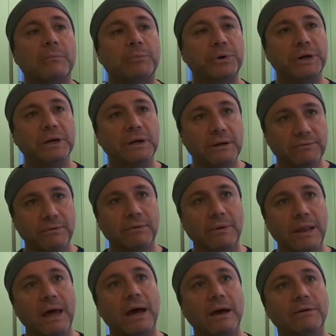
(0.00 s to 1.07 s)
bring people
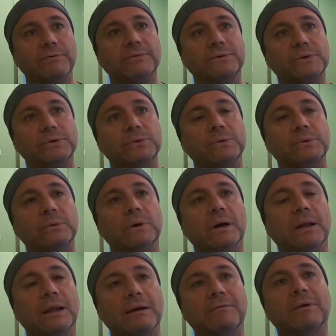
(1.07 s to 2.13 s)
life to a
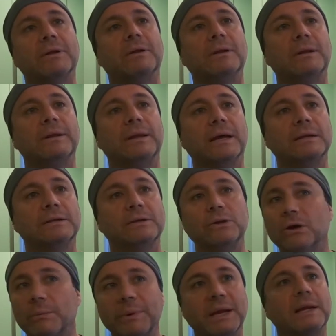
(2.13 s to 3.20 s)
level that
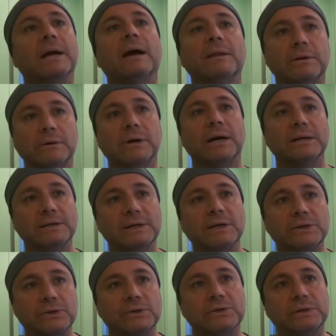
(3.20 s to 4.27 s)
not many other
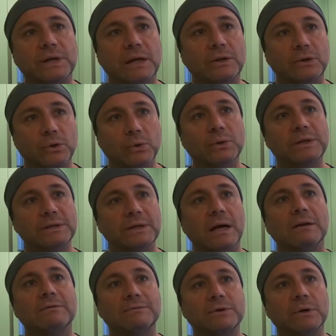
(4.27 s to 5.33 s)
organizations that do this
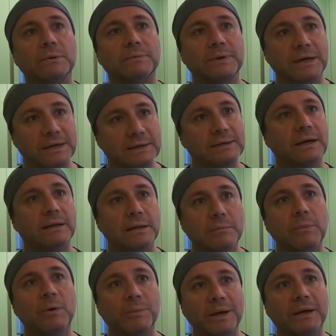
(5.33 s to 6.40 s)
kind of job is at the
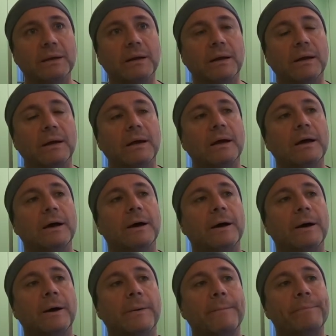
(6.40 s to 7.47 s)
moment.
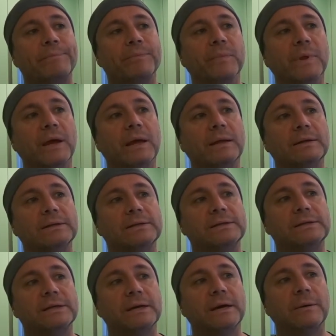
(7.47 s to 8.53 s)

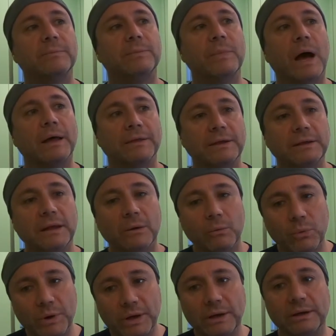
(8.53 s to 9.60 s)
I think that
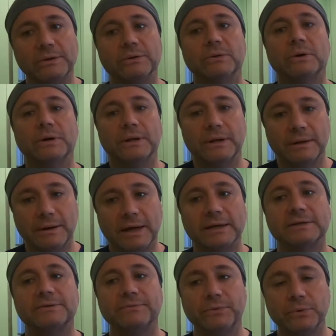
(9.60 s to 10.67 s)
we, you know, in the
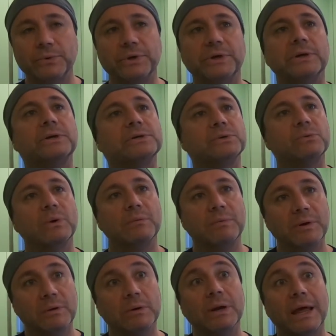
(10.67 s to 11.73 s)
next few years, we
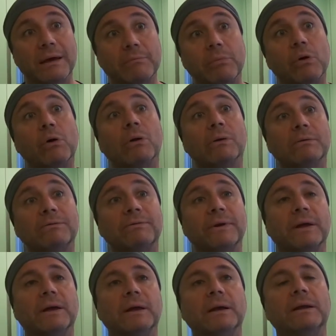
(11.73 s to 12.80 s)
will evolve
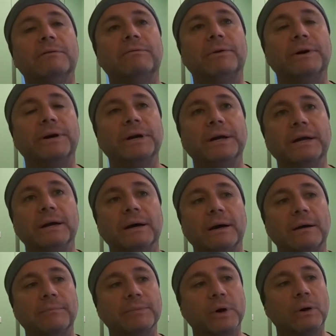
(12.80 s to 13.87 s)
in a very
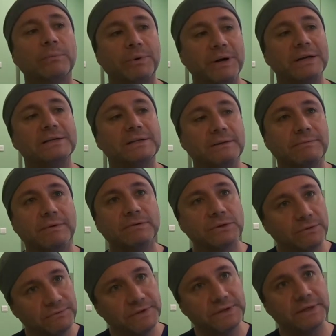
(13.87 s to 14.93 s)
comprehensive and
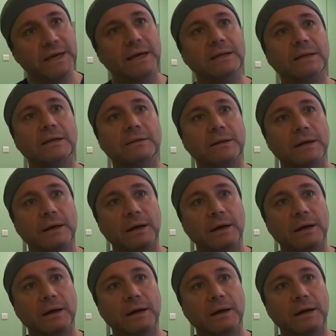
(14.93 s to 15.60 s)
sophisticated